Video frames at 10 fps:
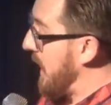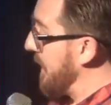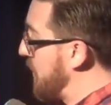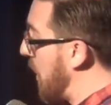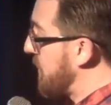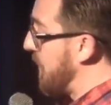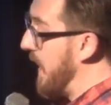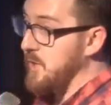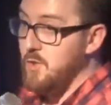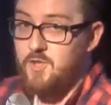life, jobs,
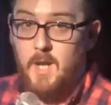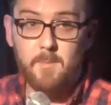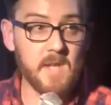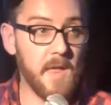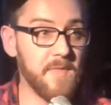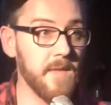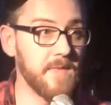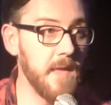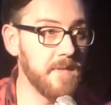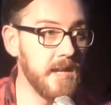relationships, I think
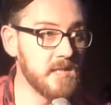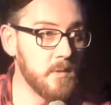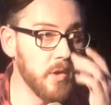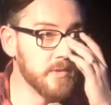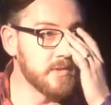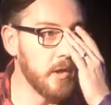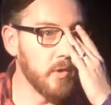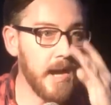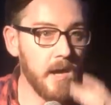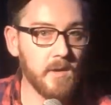they're the easy ones to
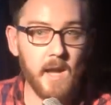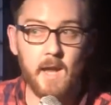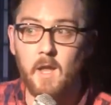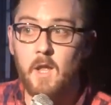look at, okay?